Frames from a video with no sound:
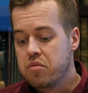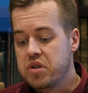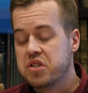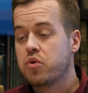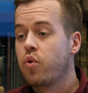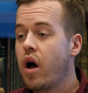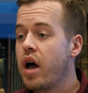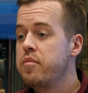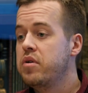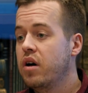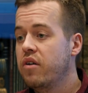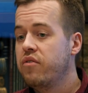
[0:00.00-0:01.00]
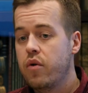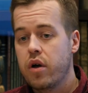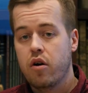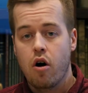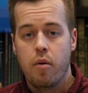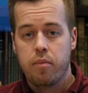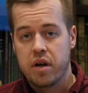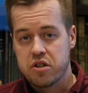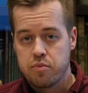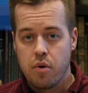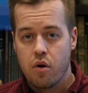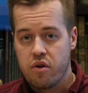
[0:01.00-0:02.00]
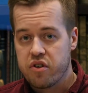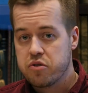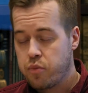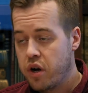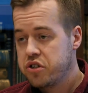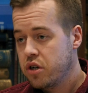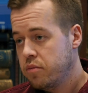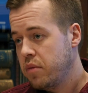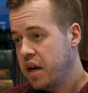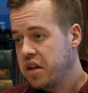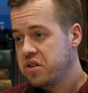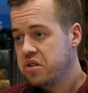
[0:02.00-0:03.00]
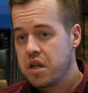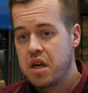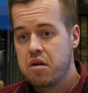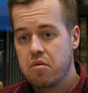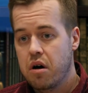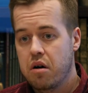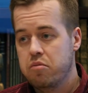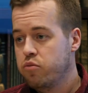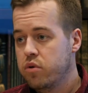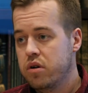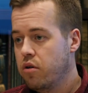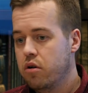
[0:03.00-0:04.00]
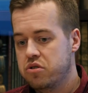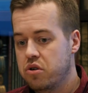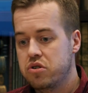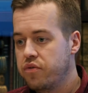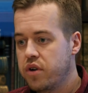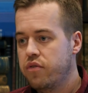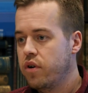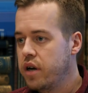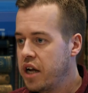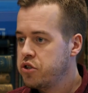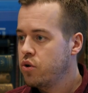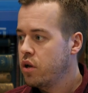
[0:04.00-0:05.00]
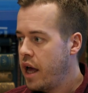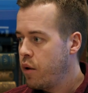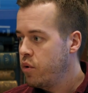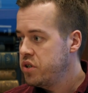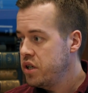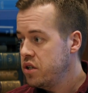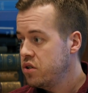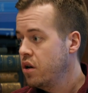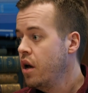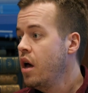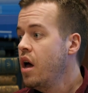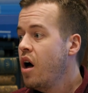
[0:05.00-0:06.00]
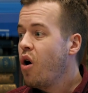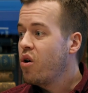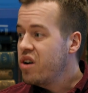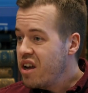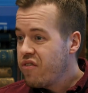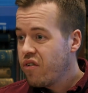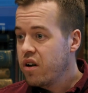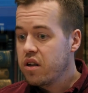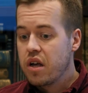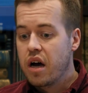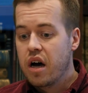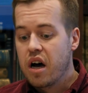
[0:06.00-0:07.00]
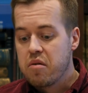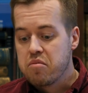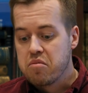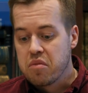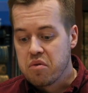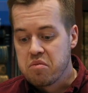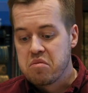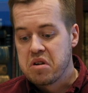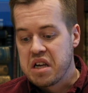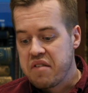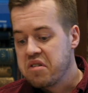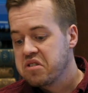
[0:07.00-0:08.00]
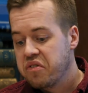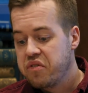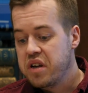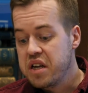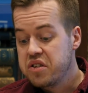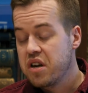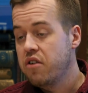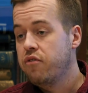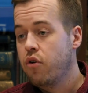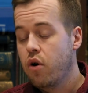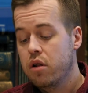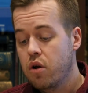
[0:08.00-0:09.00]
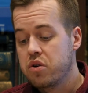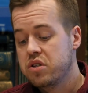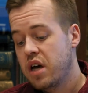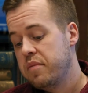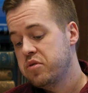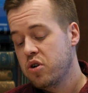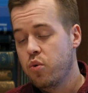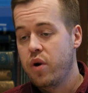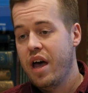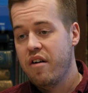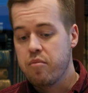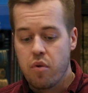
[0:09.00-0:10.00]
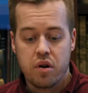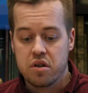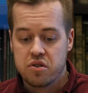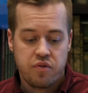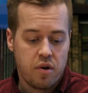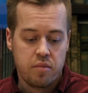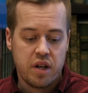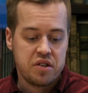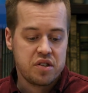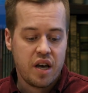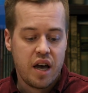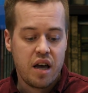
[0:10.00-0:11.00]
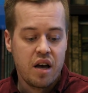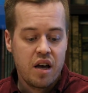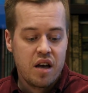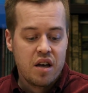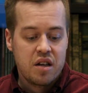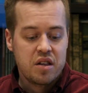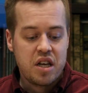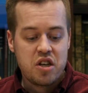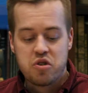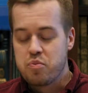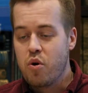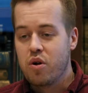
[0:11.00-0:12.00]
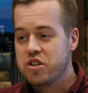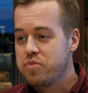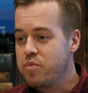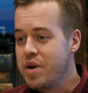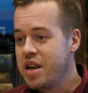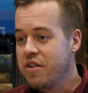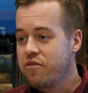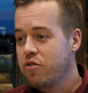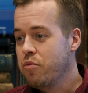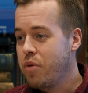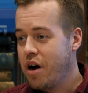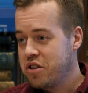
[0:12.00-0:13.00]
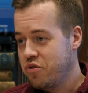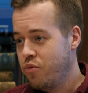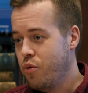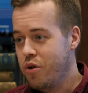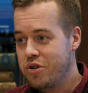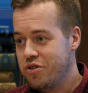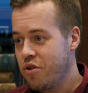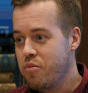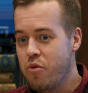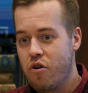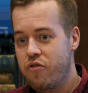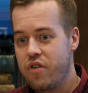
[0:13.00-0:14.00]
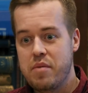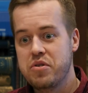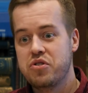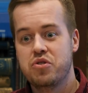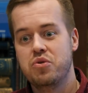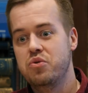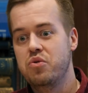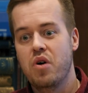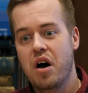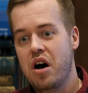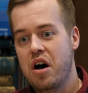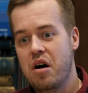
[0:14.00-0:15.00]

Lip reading: described a very complex mode of expression, that is all sorts of different natural languages on different levels of detail for a long time. So we have models from, let's say, the smallest meaningful parts of words, so morphemes, to